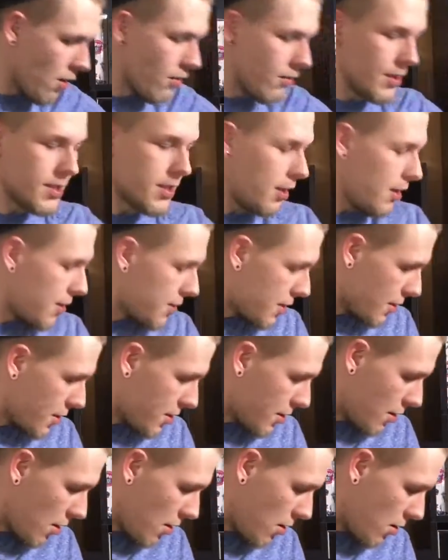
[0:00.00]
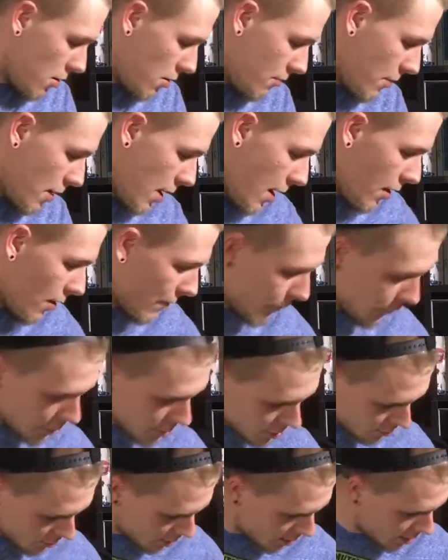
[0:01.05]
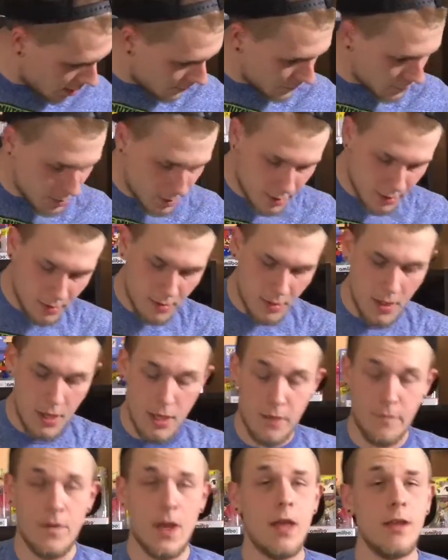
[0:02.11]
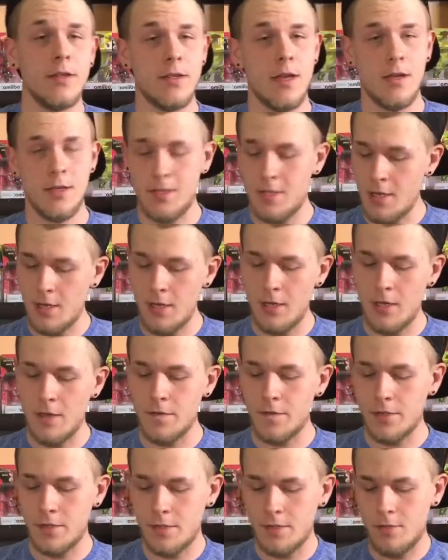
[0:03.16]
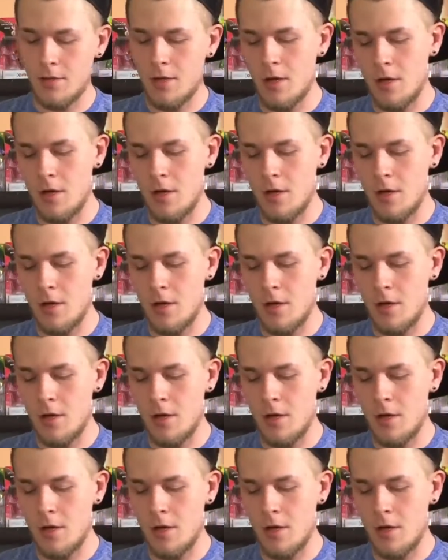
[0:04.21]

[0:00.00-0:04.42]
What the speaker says: Let's get into some anniversary gifts and Valentine's Day gifts.